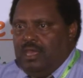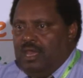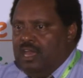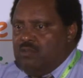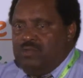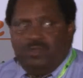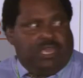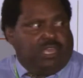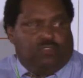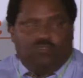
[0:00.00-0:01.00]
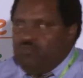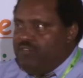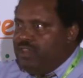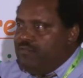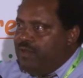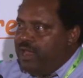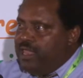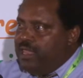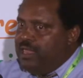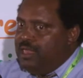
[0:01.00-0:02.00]
Are we here to verify
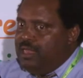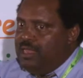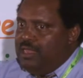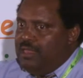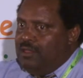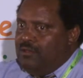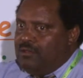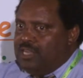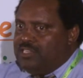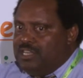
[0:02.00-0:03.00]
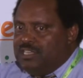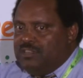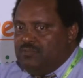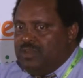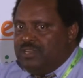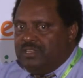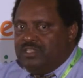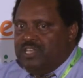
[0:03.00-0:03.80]
or ascertain where the